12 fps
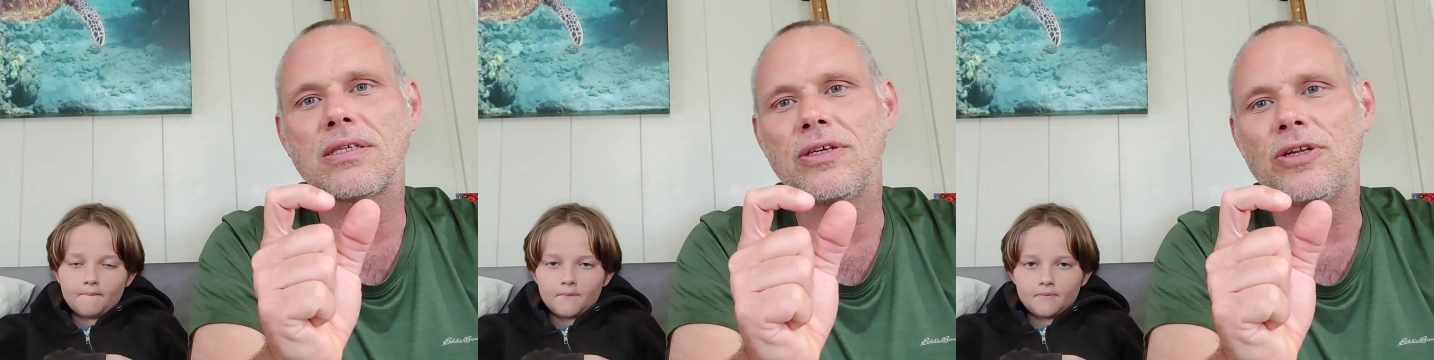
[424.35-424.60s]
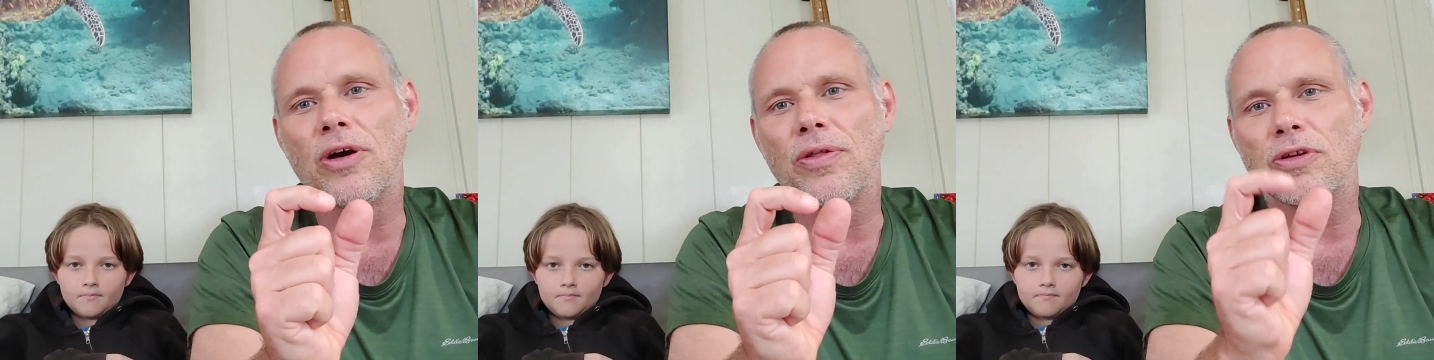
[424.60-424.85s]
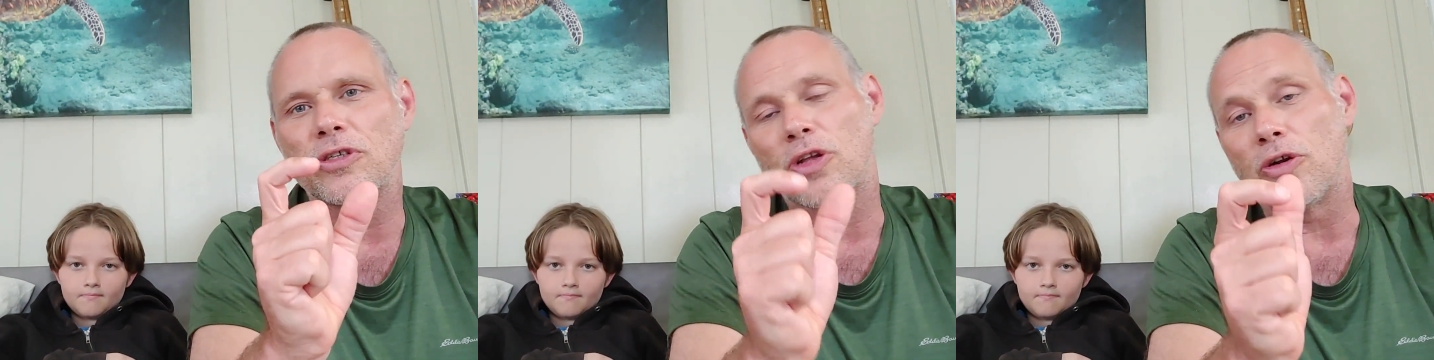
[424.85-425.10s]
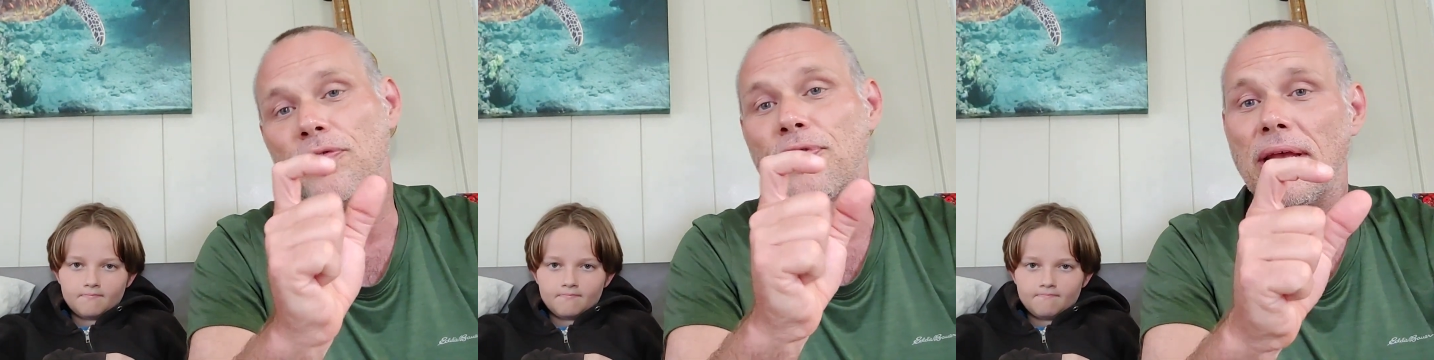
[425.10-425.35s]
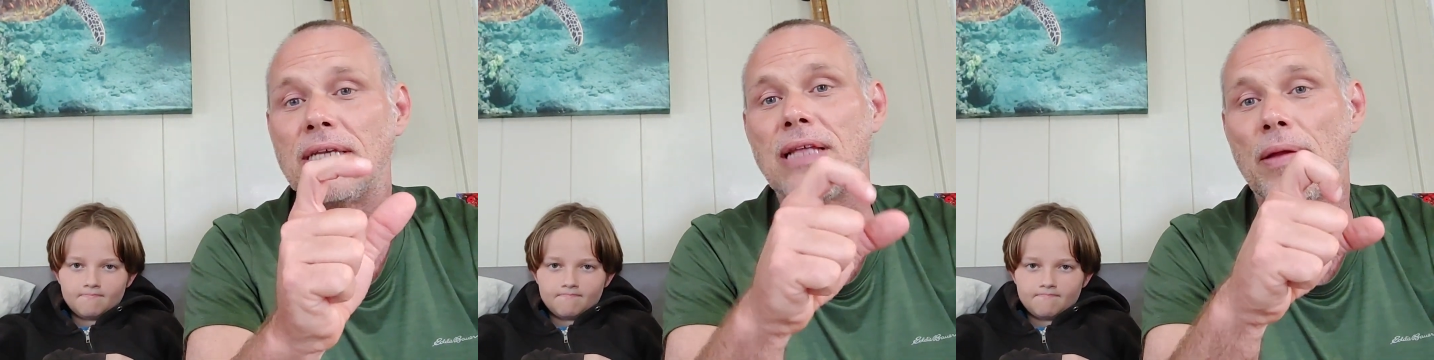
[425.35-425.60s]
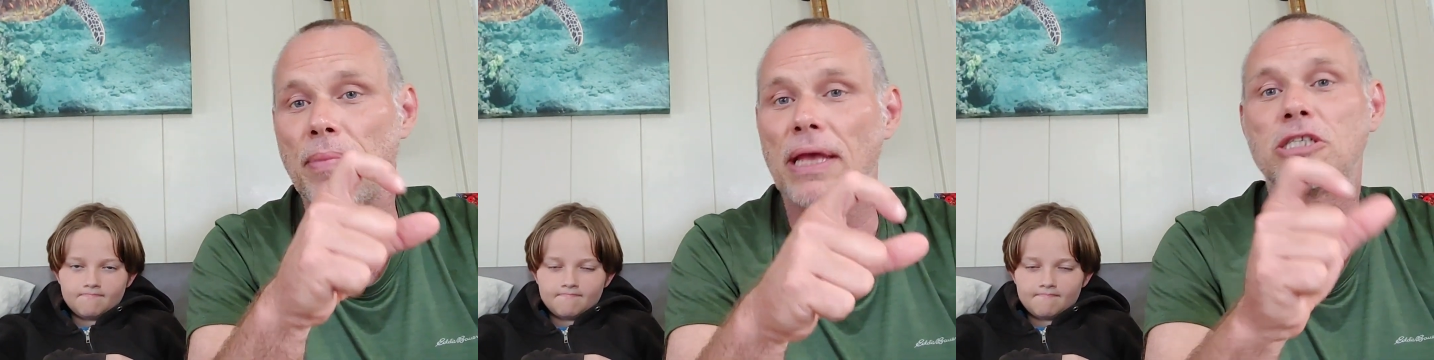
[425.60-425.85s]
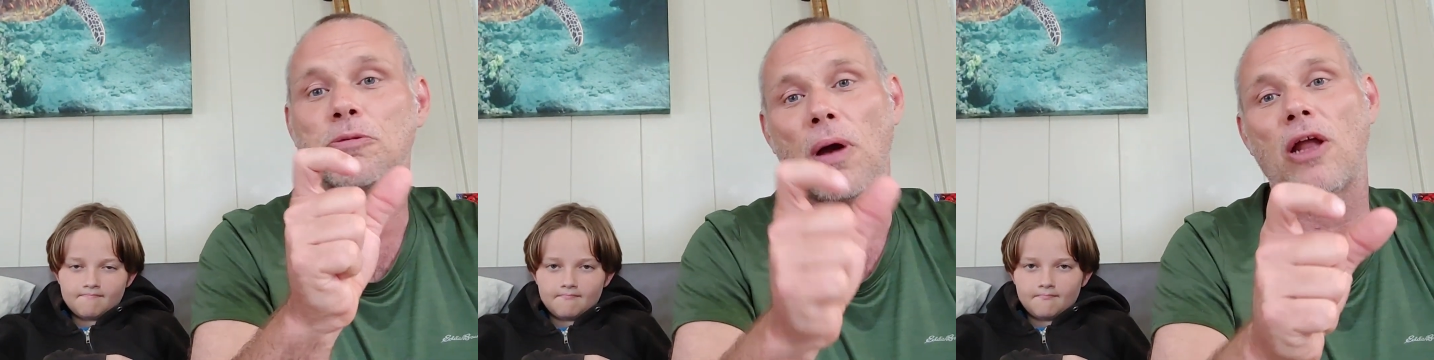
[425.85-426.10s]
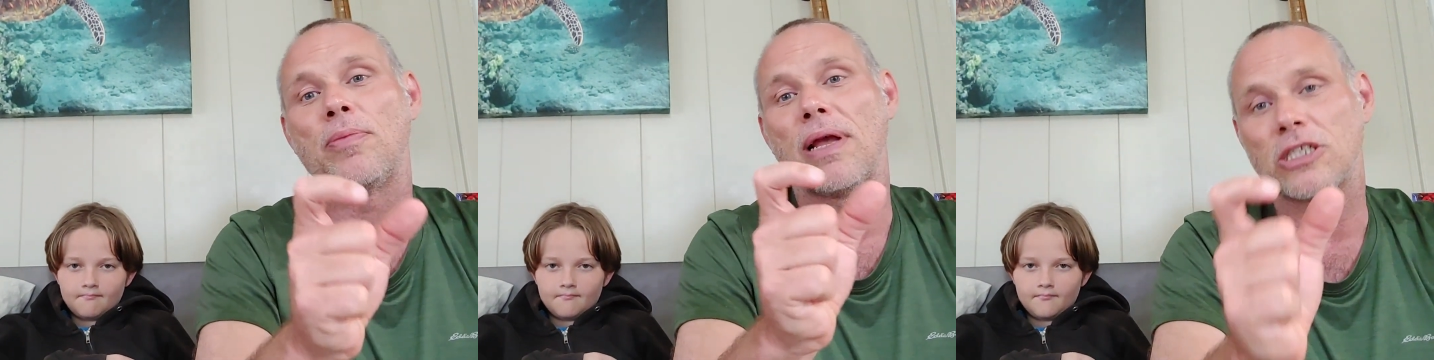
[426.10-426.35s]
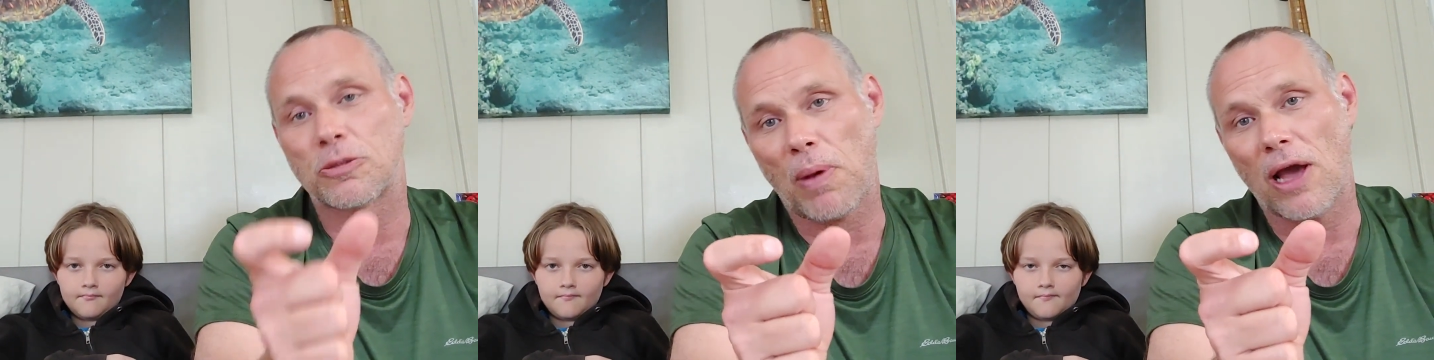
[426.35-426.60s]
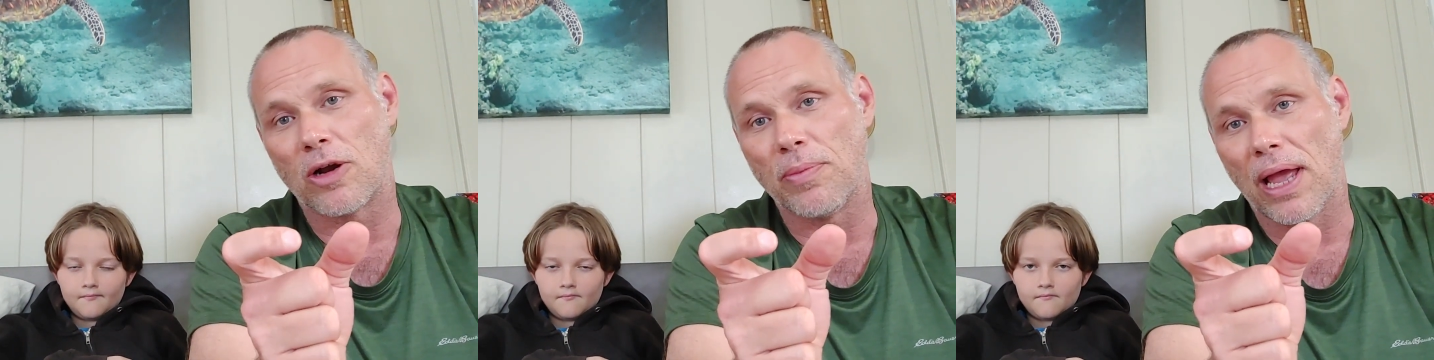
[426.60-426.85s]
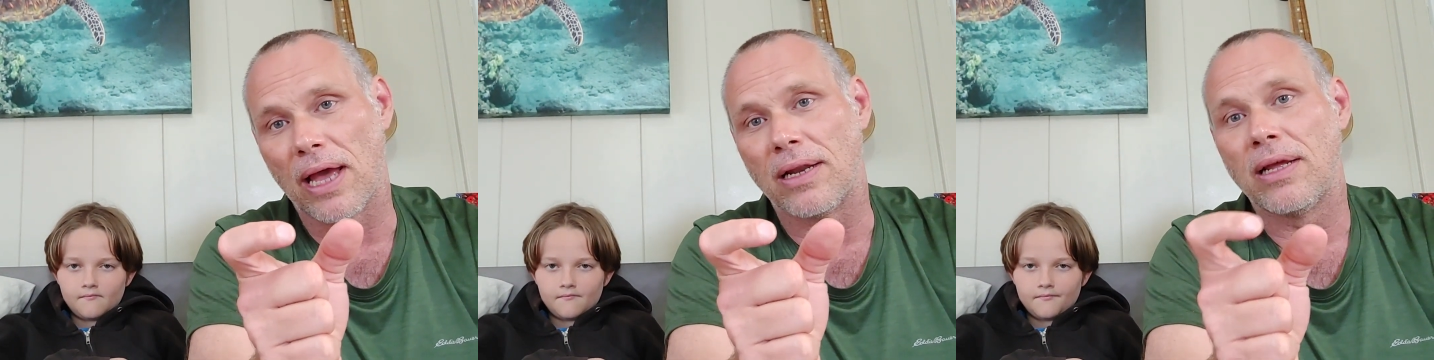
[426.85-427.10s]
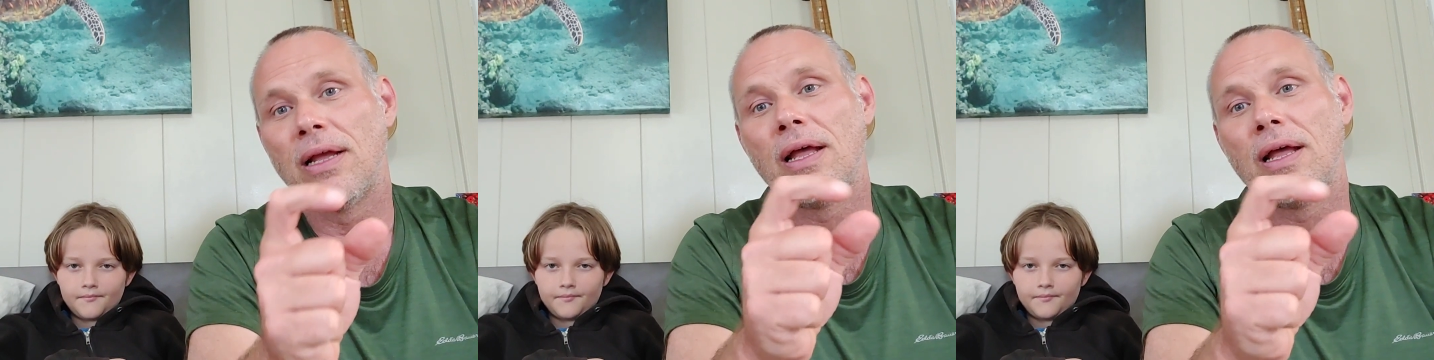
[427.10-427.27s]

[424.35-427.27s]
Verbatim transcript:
Speaker 1: you know there's certain things that make Spider-Man Spider-Man,